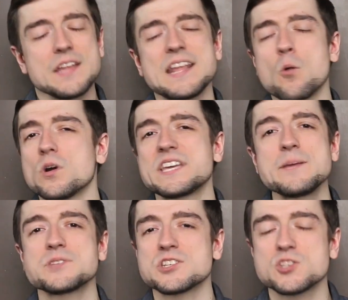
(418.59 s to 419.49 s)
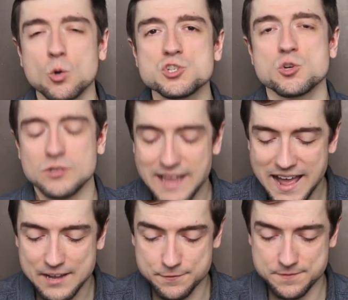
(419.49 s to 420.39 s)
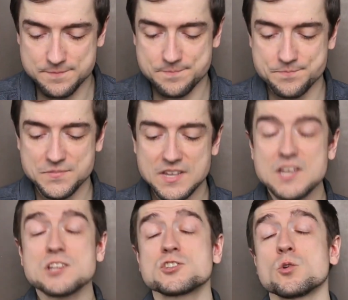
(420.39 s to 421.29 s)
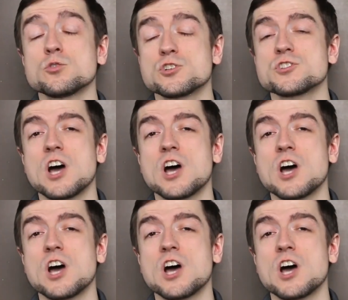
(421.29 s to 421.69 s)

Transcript: Now, what keeps a soldier alive? Soldiers